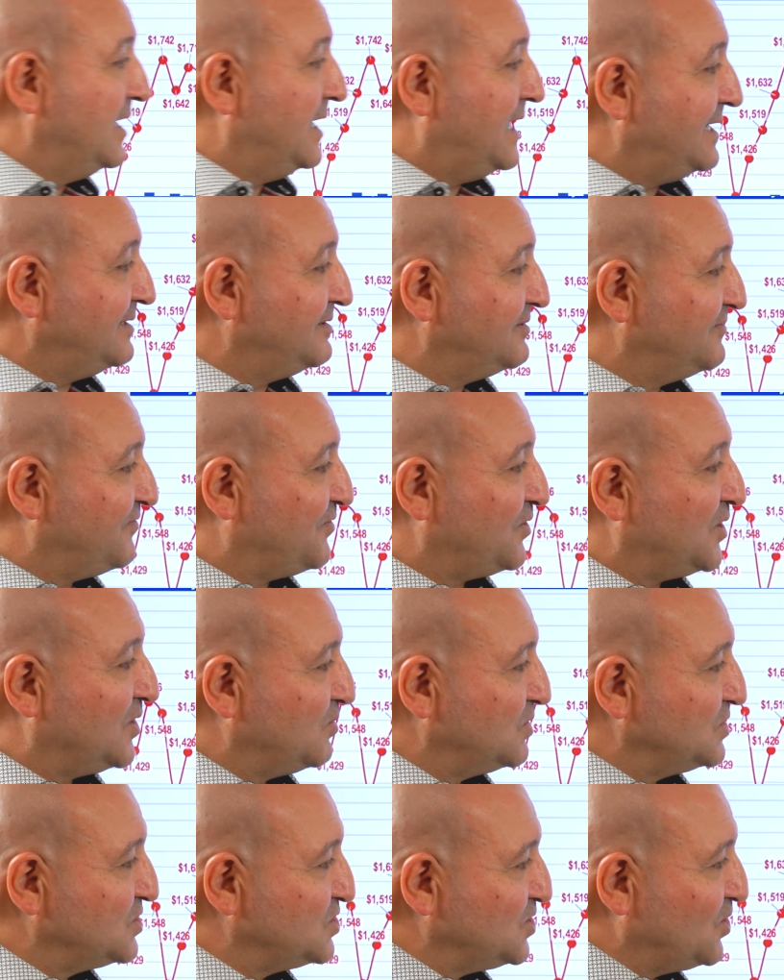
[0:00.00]

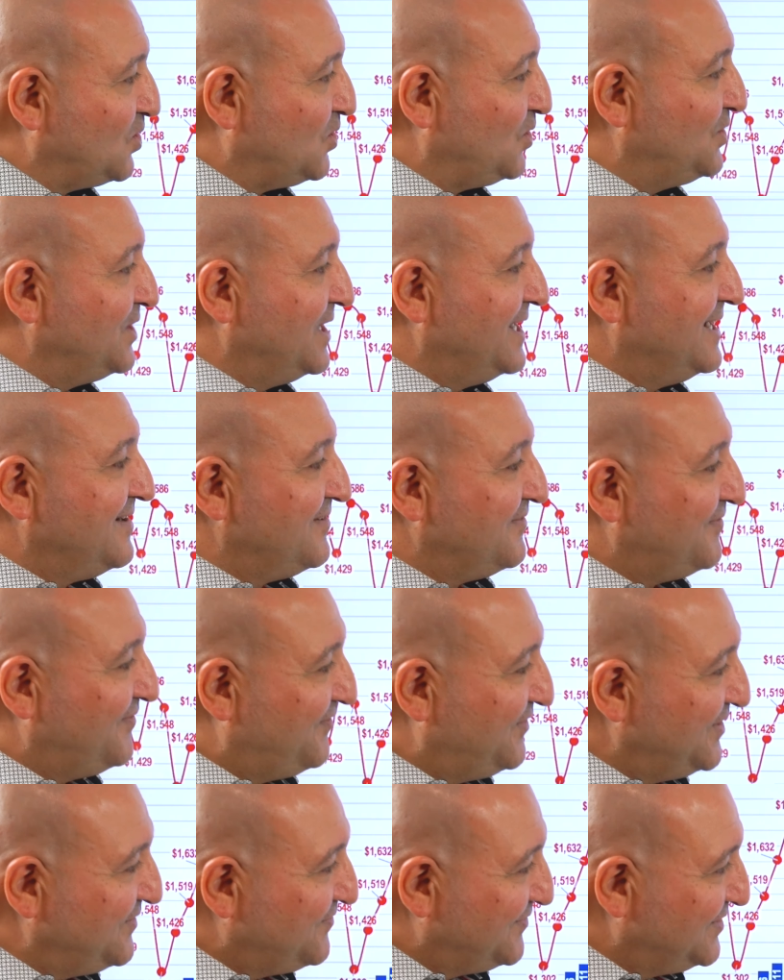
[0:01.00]
104 were sold,
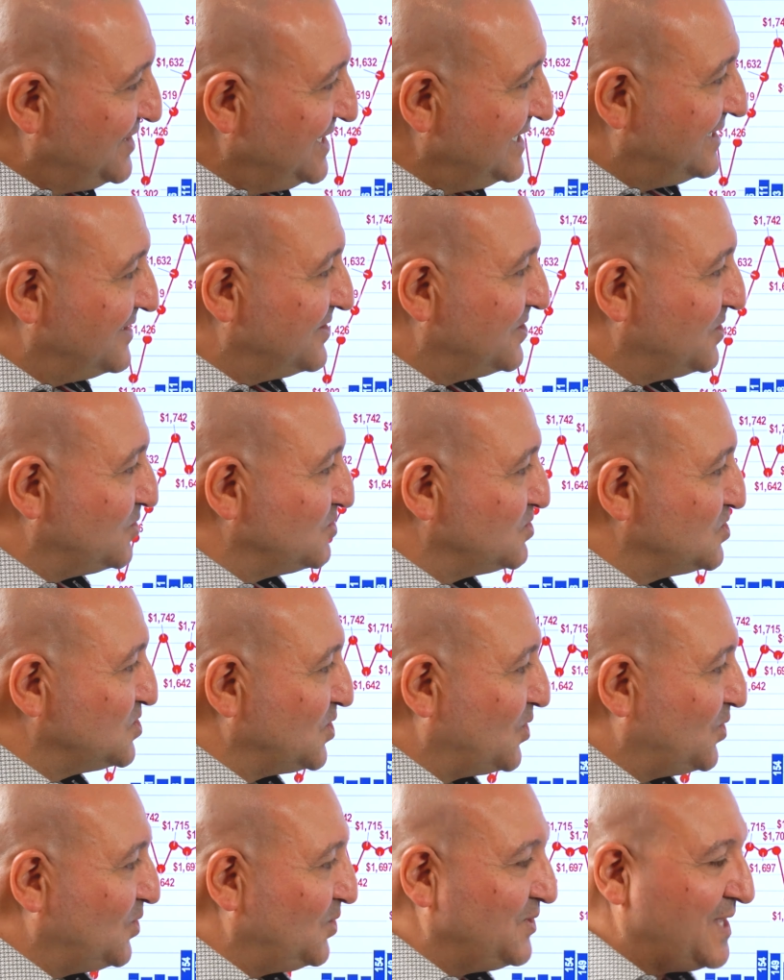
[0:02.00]
15 of those
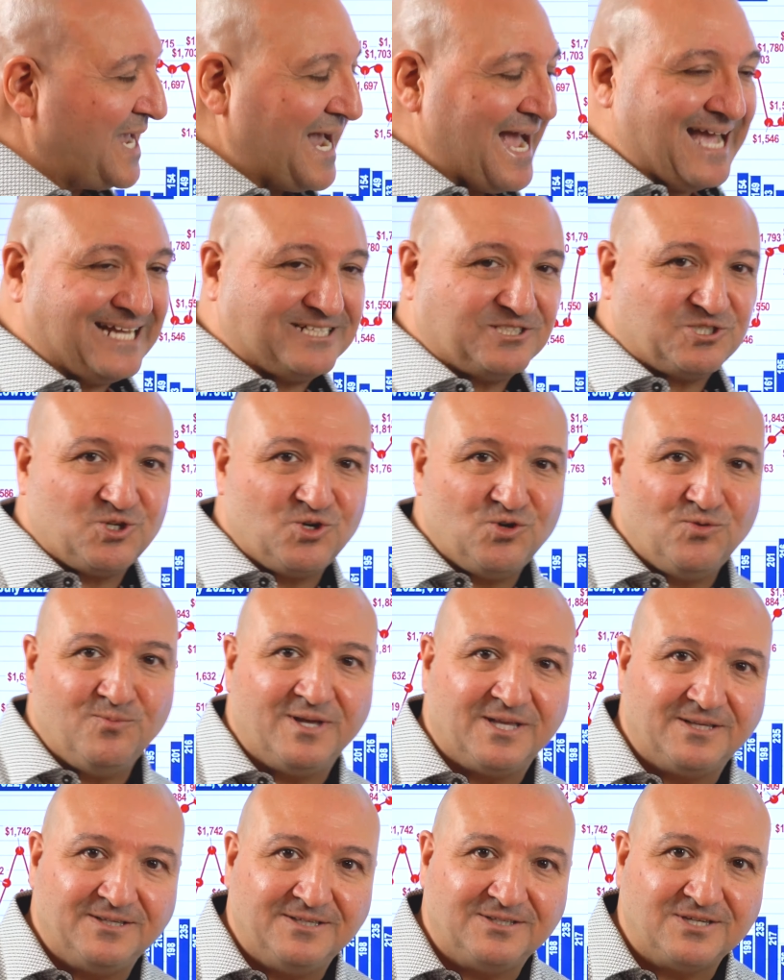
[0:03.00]
sold at $2
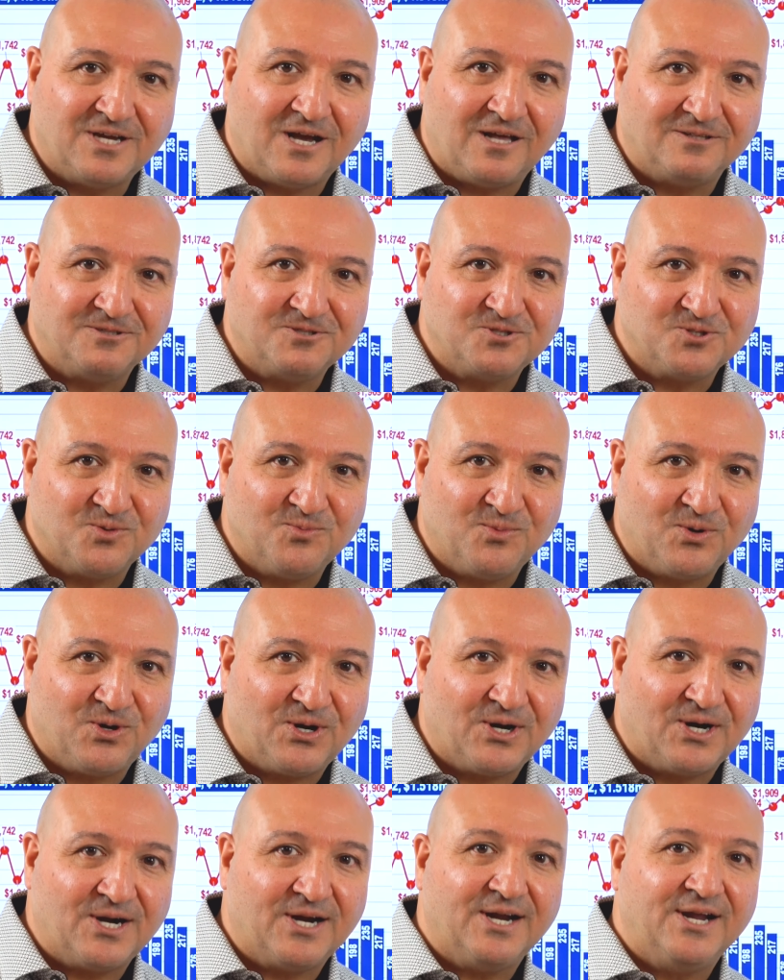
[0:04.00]
million or
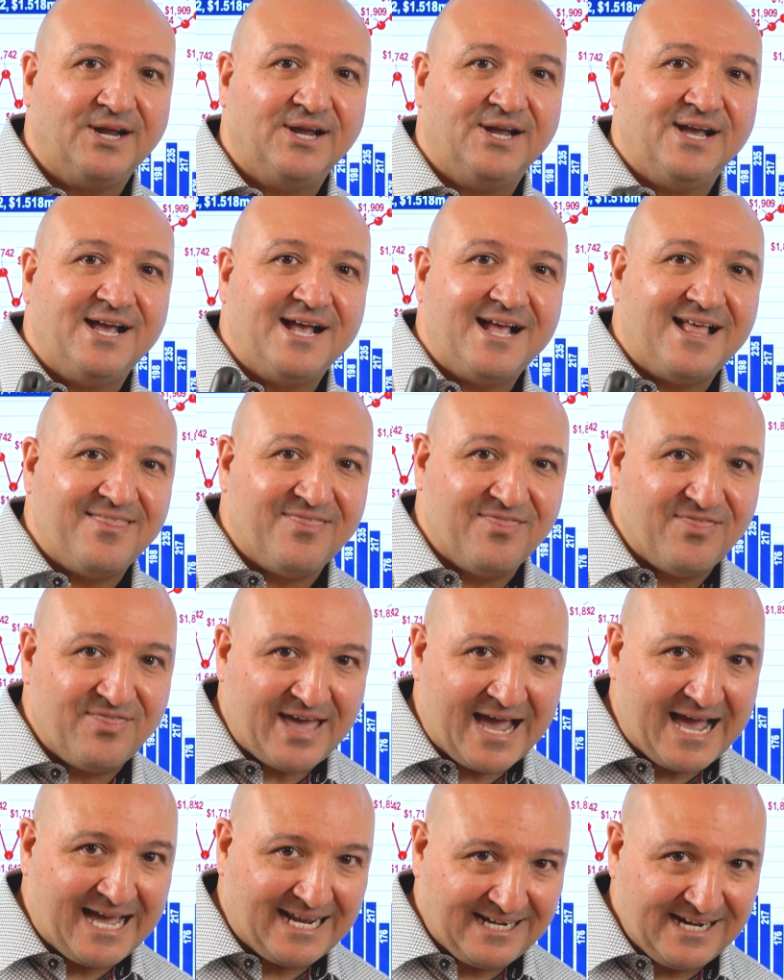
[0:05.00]
more.
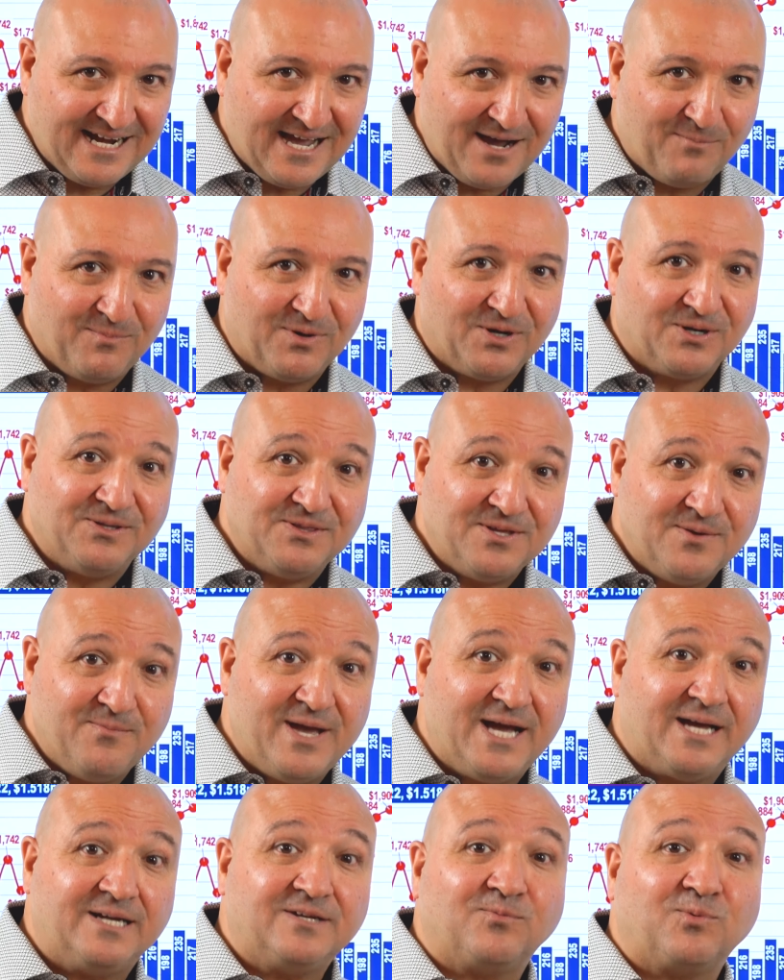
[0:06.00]
That number, the
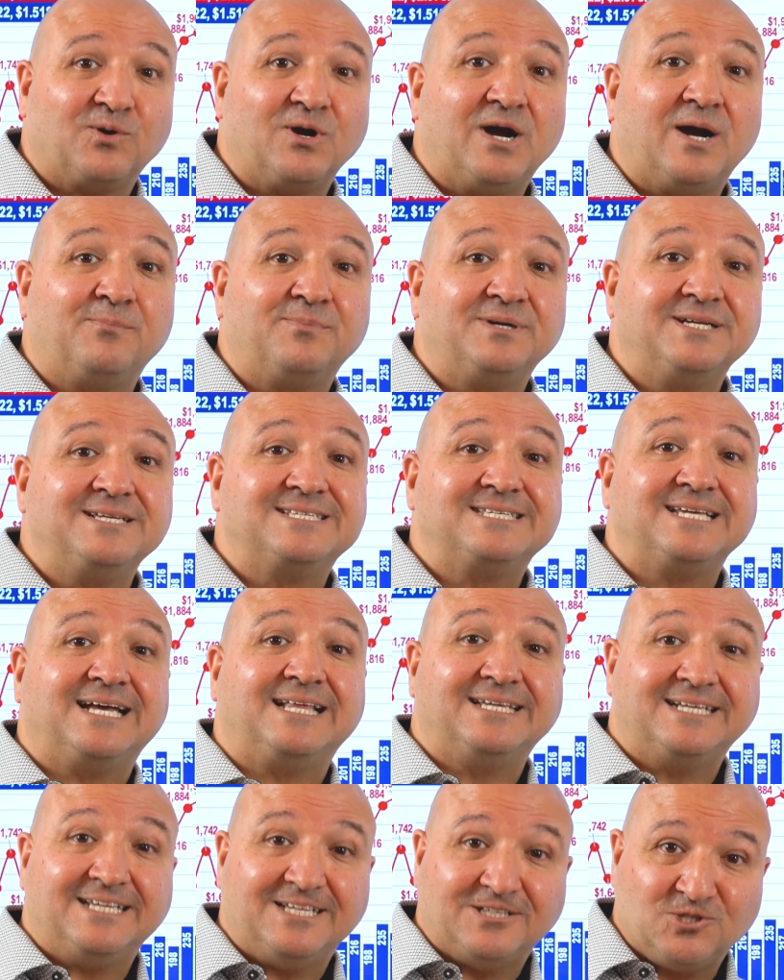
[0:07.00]
amount of property
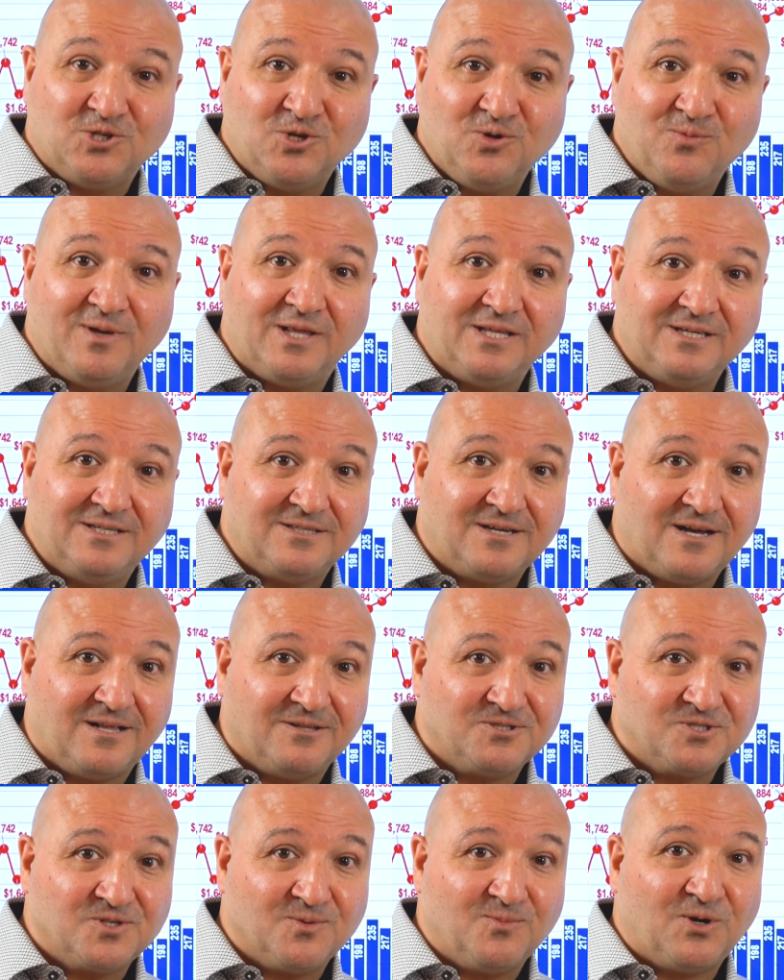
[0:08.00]
selling at $2 million
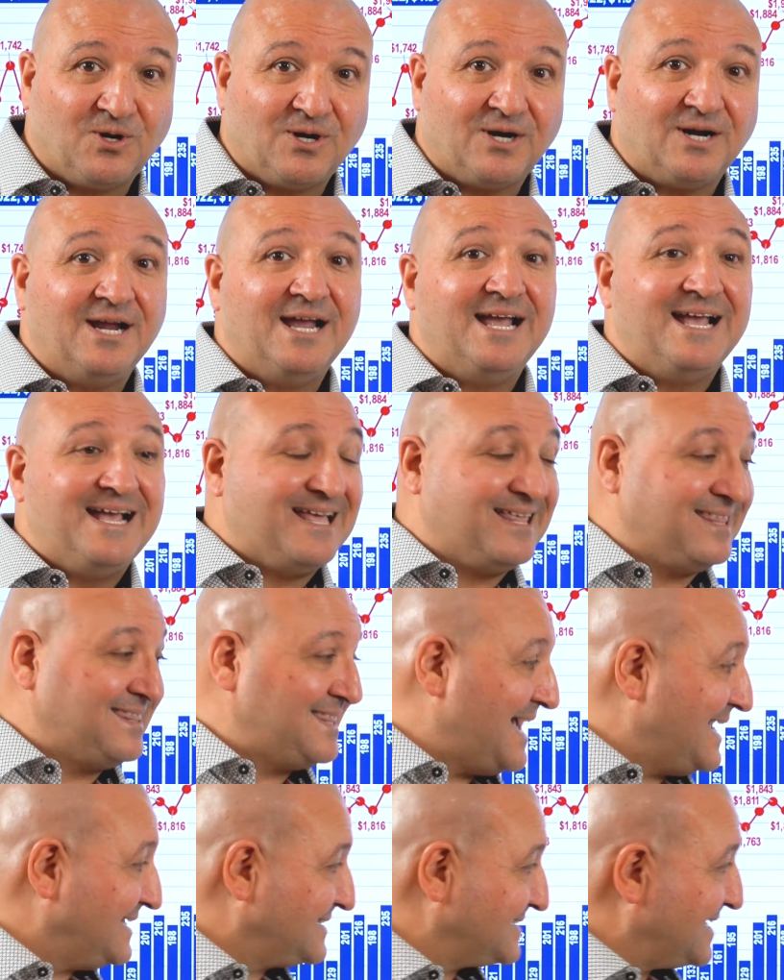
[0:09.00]
or more,
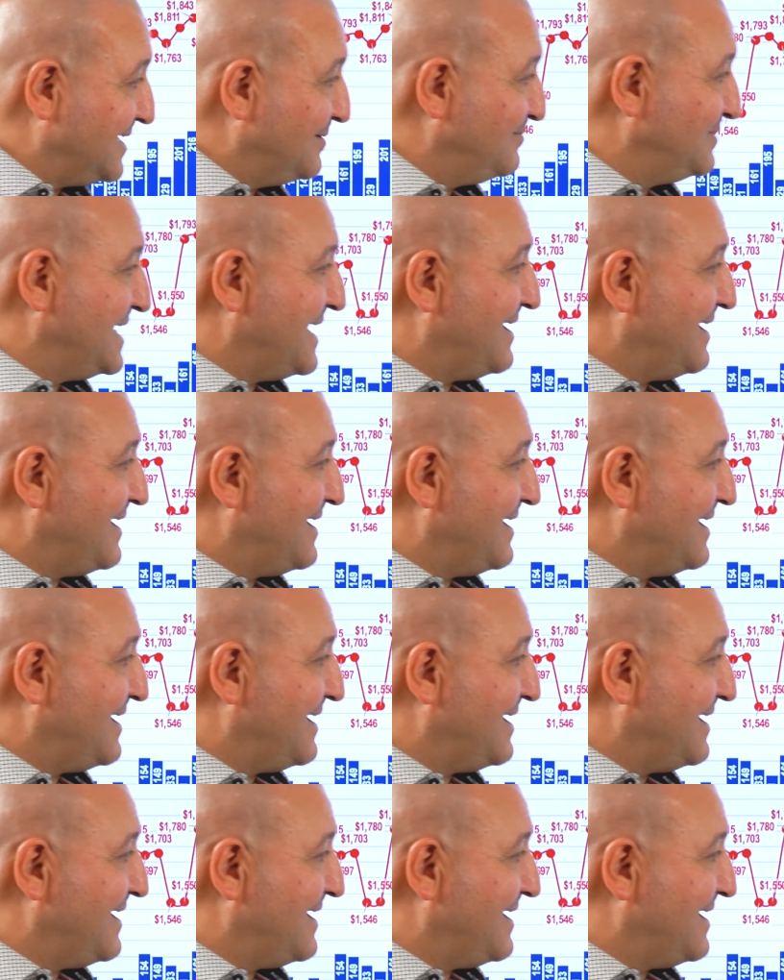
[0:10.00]
that's come